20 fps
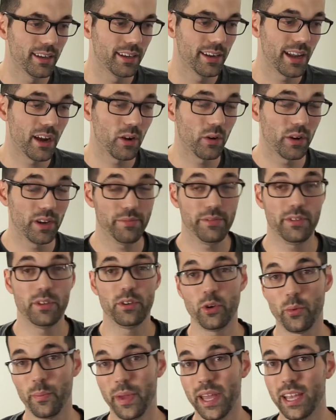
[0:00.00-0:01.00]
Now, if the
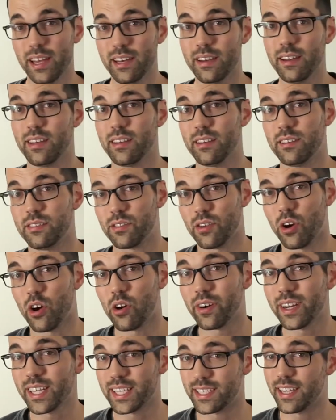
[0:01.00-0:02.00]
domain is
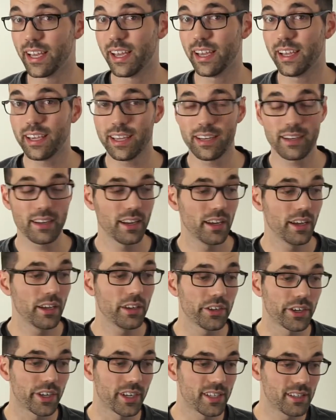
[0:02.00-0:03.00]
already taken,
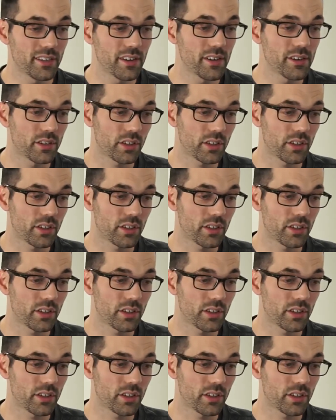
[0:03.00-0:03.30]
you're going to see a